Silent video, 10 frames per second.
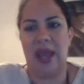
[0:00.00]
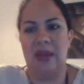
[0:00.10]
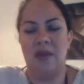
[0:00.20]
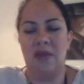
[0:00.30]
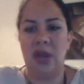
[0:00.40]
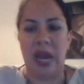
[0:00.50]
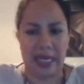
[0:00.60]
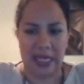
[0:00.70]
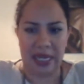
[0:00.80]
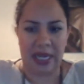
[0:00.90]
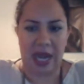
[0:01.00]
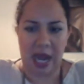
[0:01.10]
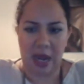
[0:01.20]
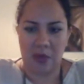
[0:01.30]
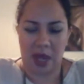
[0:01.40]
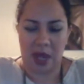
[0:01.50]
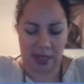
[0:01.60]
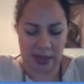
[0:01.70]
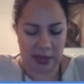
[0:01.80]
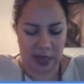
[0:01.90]
And if you're anything like I
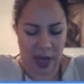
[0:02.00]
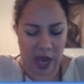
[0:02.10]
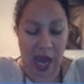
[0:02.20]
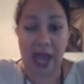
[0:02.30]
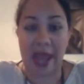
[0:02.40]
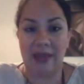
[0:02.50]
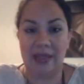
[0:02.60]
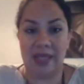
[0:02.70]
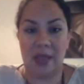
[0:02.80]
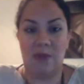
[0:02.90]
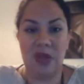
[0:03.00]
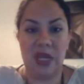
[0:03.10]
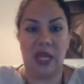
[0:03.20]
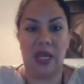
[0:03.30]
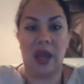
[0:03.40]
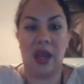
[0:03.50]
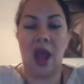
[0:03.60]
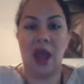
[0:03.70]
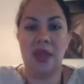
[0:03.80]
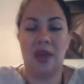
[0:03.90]
was, I had the same feeling.
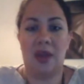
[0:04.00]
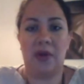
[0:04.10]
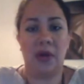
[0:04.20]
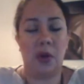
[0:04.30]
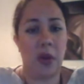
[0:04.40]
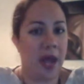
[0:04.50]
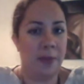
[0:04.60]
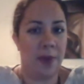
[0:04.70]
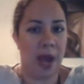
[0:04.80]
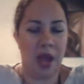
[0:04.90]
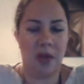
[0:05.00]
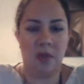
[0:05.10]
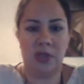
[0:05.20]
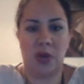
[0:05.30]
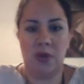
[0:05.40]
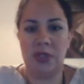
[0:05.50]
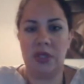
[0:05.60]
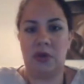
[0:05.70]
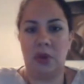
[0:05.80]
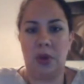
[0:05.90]
I thought growing up, I was always
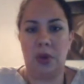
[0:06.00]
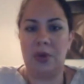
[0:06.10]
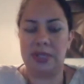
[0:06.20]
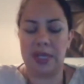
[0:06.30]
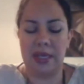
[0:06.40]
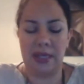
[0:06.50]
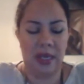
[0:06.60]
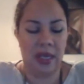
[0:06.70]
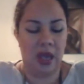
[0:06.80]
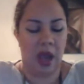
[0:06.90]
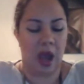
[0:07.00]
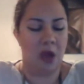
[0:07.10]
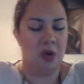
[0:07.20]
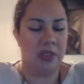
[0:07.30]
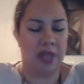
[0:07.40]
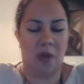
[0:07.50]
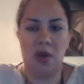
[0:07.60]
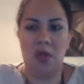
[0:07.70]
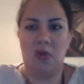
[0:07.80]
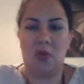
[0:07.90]
a career person. I was not one of
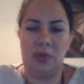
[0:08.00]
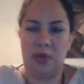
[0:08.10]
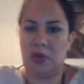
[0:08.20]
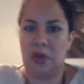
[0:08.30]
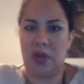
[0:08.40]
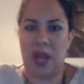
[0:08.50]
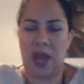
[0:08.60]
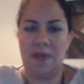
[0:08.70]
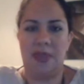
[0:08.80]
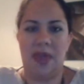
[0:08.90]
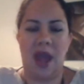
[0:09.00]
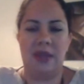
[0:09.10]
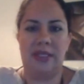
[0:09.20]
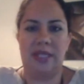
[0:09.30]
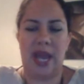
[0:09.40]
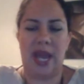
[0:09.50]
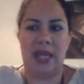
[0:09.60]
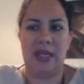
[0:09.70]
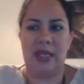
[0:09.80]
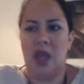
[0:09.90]
those women growing up that
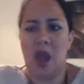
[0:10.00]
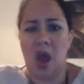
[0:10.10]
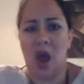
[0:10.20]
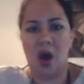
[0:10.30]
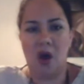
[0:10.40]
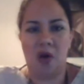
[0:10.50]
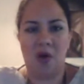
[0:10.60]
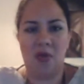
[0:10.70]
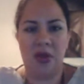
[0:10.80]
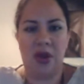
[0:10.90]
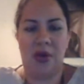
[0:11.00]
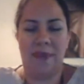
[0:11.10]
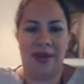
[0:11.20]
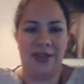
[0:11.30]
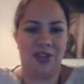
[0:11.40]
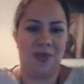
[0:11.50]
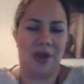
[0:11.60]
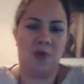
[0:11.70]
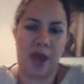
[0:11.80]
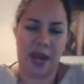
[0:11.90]
said, oh, you know, I pictured my
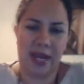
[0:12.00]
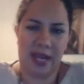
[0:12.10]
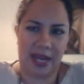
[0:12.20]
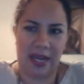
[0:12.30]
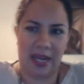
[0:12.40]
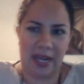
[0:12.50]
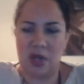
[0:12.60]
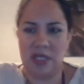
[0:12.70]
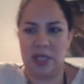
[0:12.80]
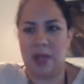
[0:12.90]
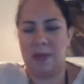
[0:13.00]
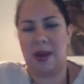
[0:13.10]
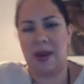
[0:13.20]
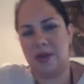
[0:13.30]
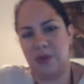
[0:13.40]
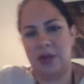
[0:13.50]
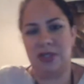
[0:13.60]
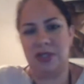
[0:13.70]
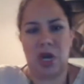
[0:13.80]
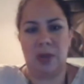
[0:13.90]
wedding and I wanted to get married to
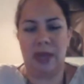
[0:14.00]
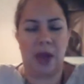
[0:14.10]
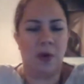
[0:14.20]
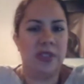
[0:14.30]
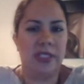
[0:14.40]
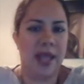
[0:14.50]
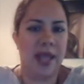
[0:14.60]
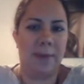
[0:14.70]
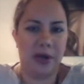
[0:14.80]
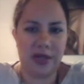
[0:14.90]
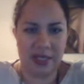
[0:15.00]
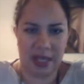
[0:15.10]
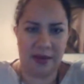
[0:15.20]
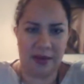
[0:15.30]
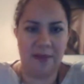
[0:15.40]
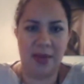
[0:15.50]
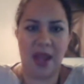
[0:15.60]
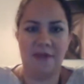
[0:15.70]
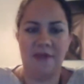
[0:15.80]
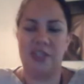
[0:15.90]
Prince Charming. I wasn't that person.
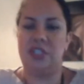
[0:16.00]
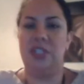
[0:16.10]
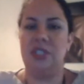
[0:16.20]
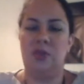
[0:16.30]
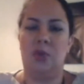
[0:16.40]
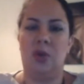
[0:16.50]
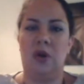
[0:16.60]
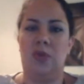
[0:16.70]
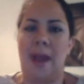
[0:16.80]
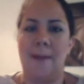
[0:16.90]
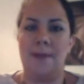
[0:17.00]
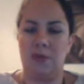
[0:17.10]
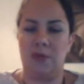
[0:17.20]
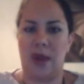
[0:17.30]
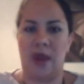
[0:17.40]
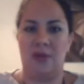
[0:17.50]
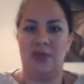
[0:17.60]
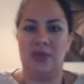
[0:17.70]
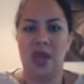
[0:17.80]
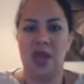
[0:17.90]
My visions were wrapped around
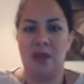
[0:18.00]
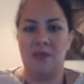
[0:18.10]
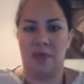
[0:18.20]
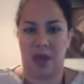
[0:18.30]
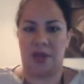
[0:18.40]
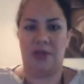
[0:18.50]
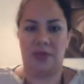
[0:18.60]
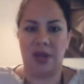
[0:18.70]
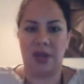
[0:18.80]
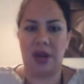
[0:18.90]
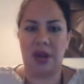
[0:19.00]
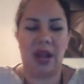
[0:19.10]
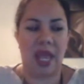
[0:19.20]
my career.